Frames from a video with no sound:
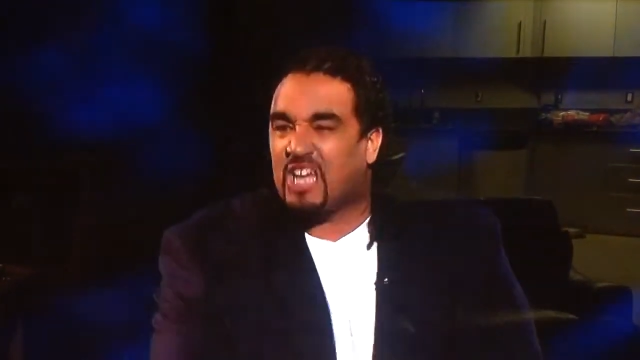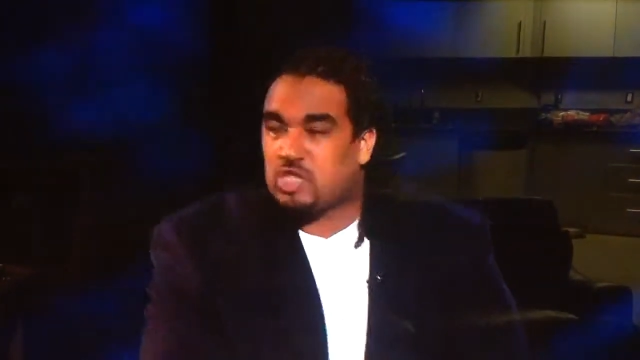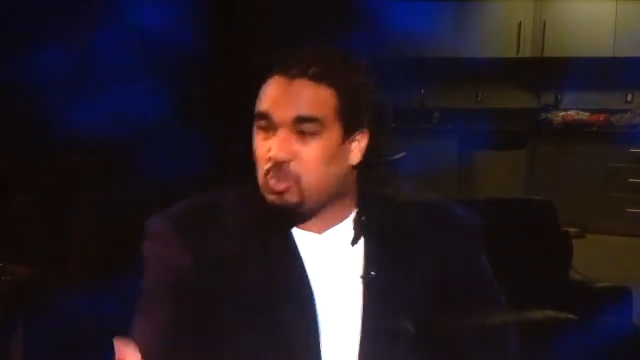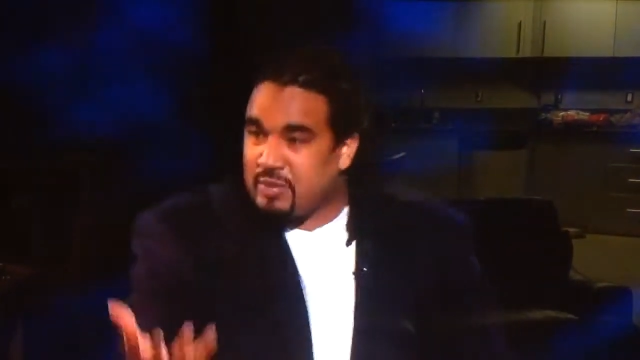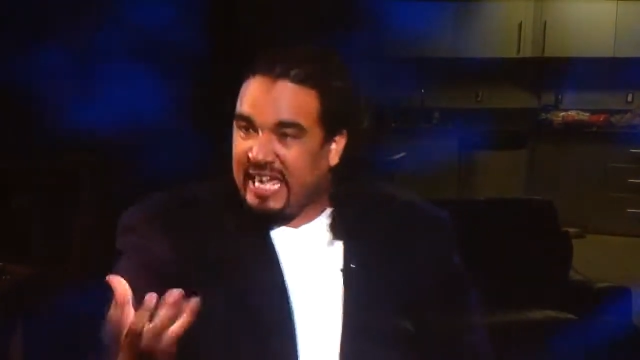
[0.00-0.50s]
to us,
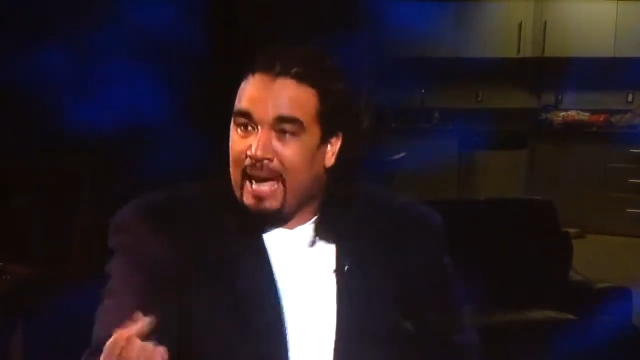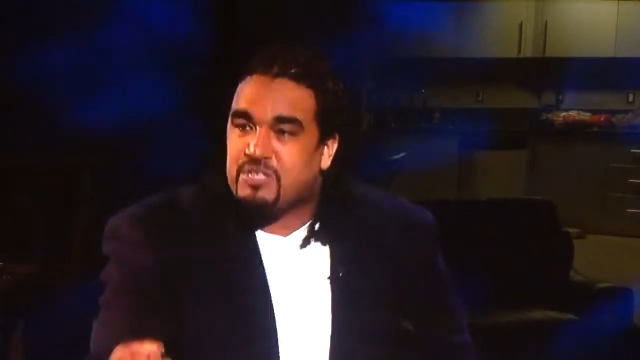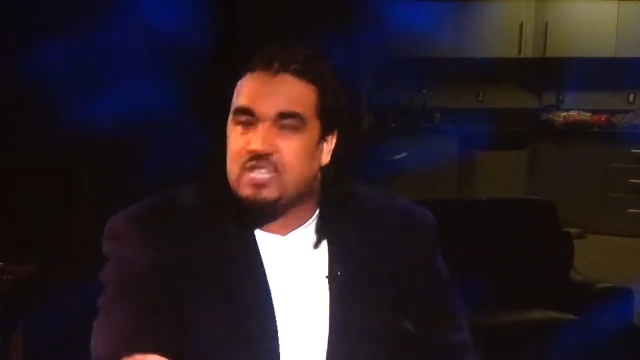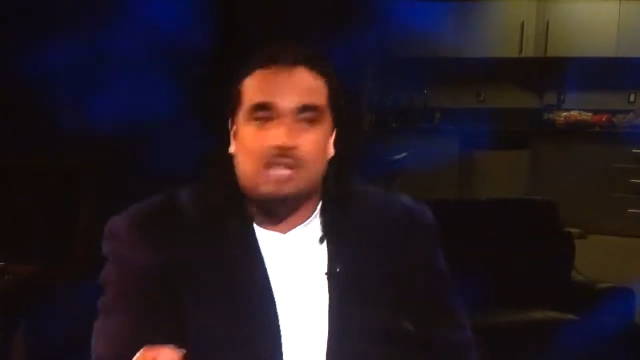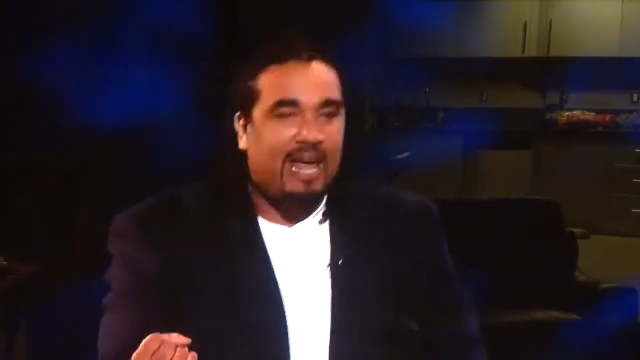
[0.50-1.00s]
and we
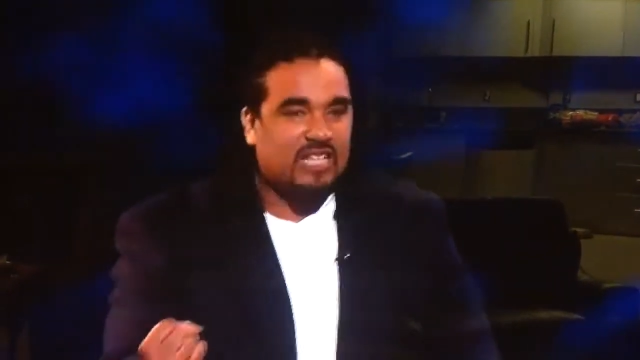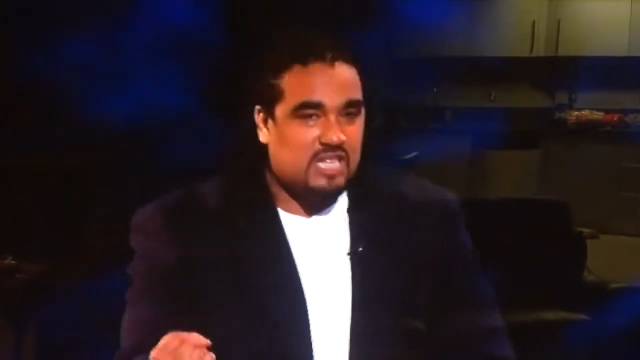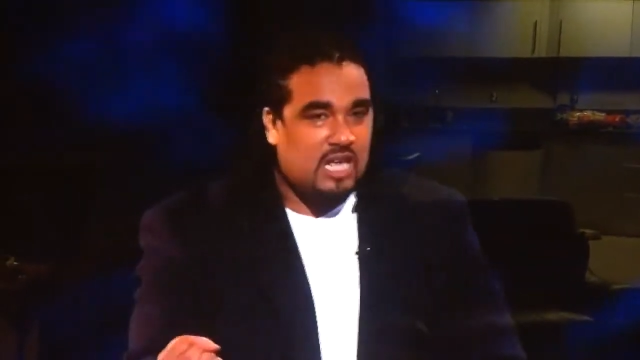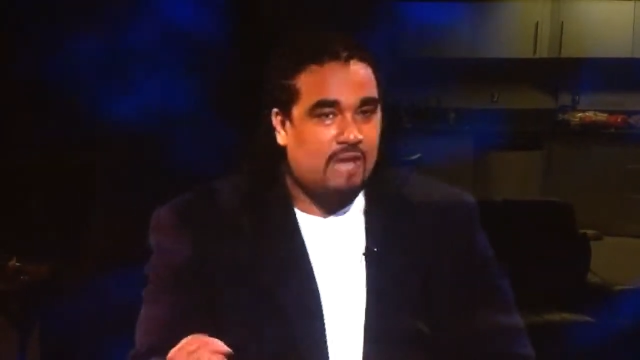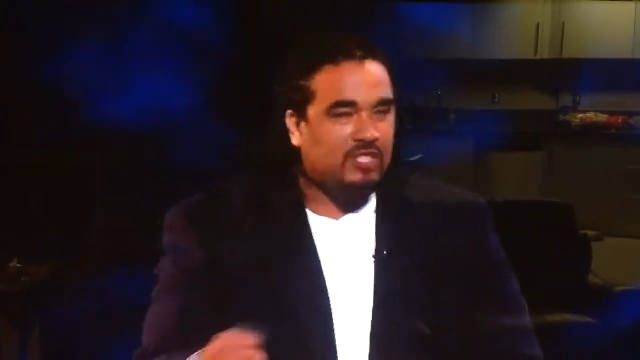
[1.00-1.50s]
captured them like
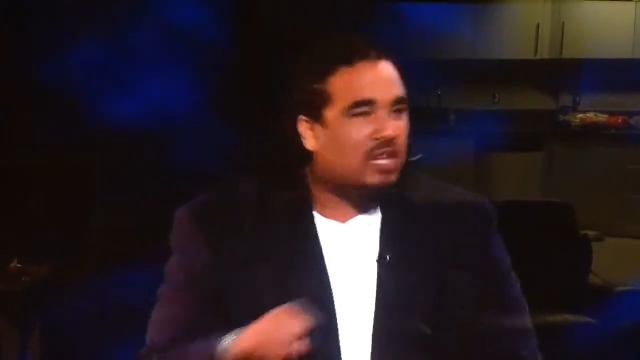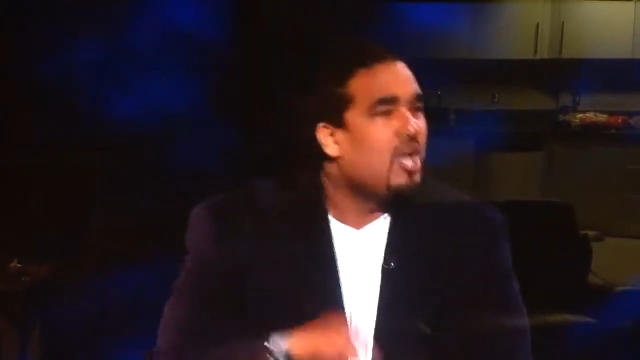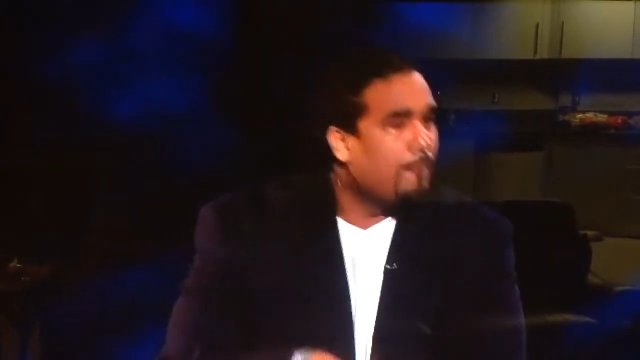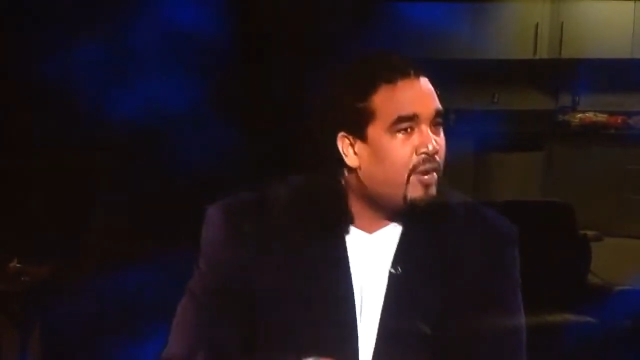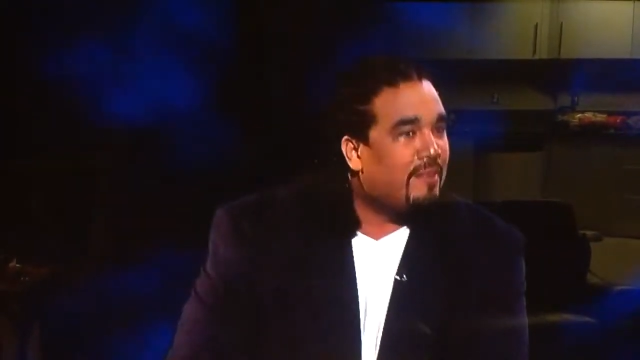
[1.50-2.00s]
slaves and
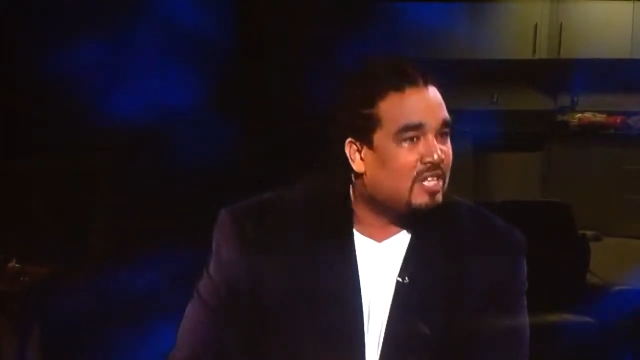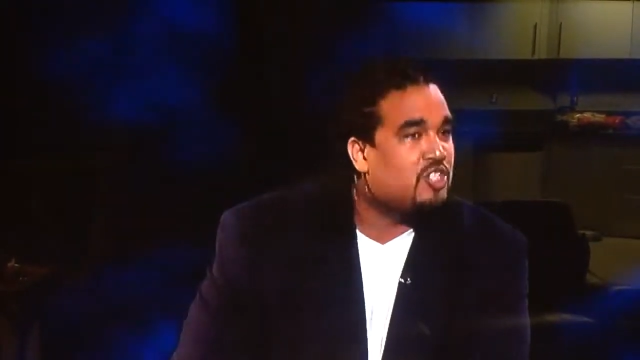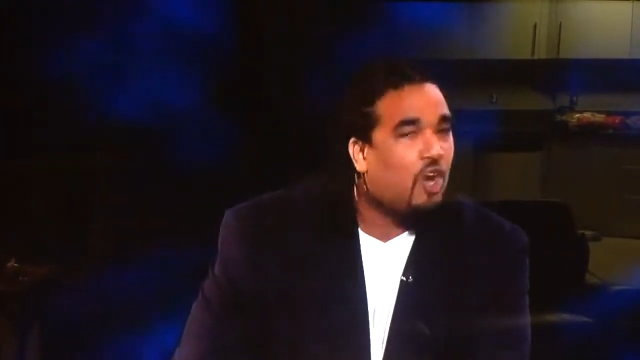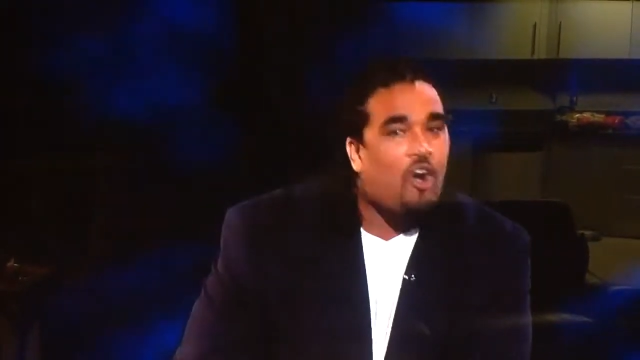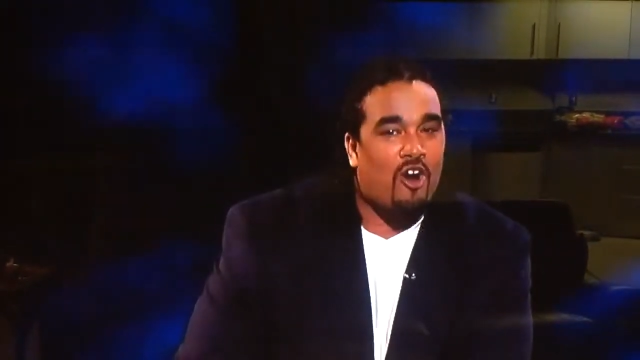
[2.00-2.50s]
put them in a
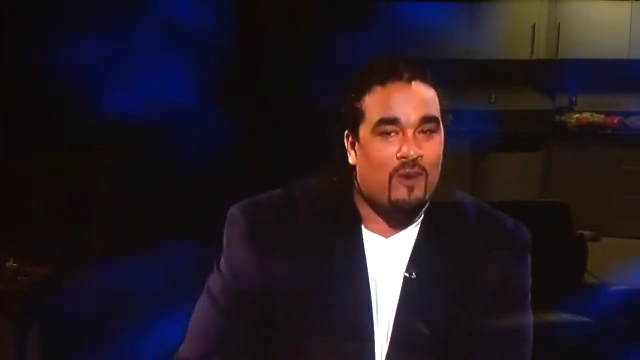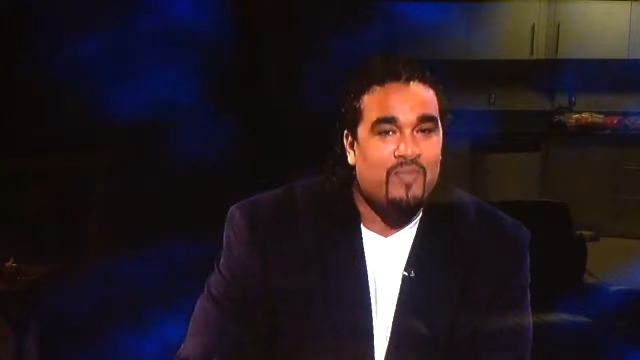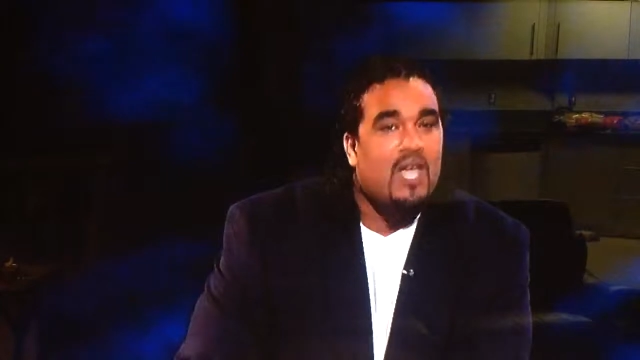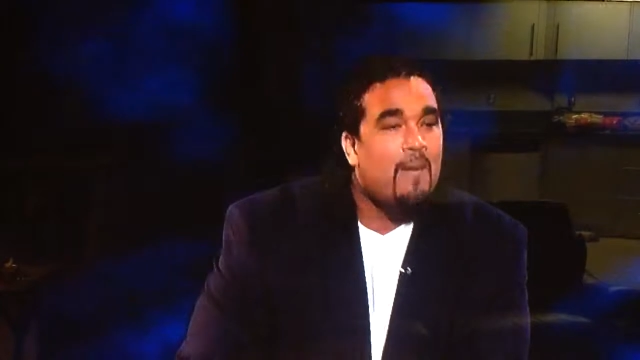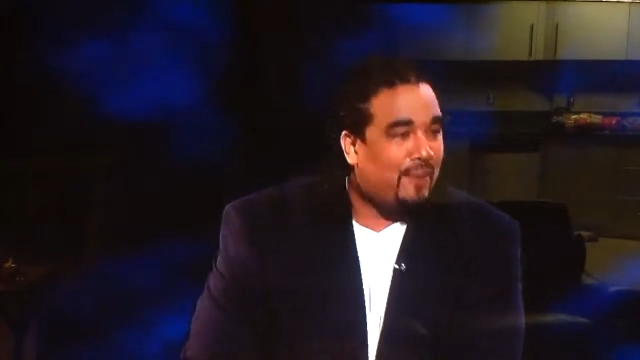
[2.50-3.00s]
jar.
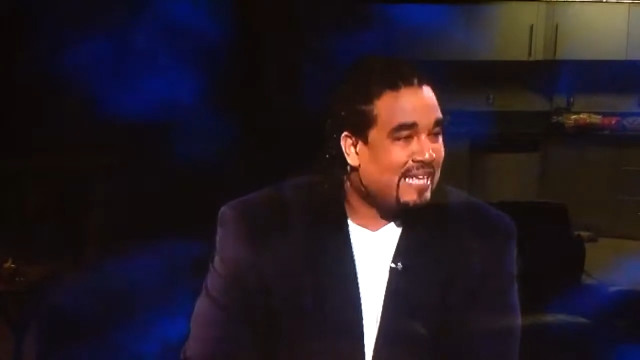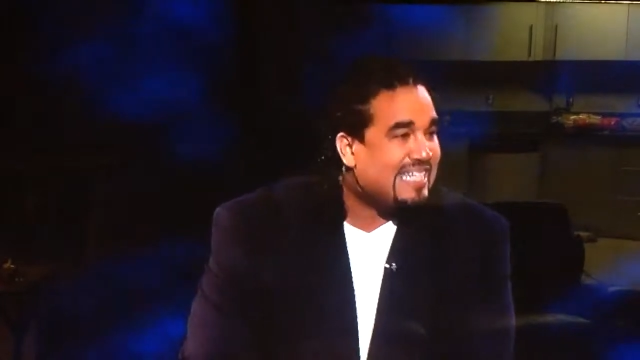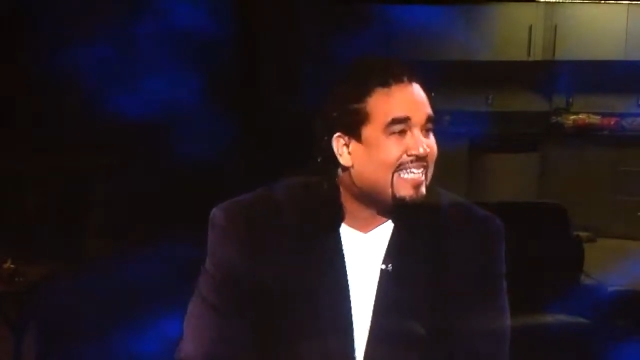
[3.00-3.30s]
Placed